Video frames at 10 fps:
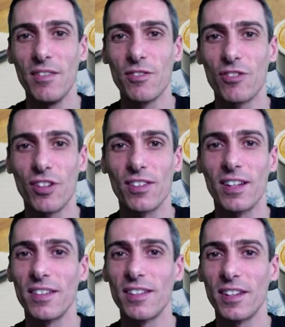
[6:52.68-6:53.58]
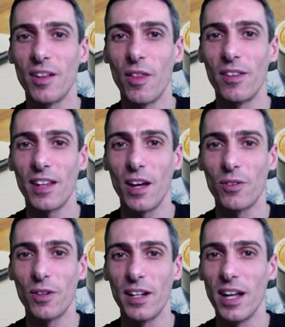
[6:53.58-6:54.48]
just listening to this sound
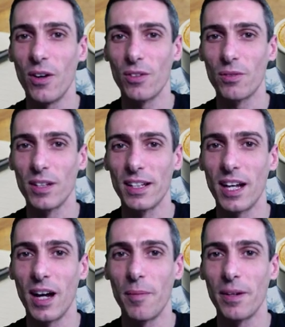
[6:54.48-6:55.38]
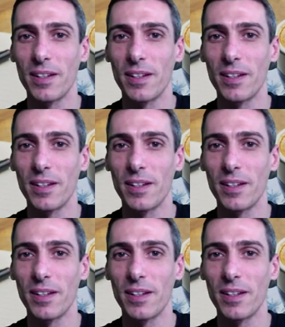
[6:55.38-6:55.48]
right now is really calming.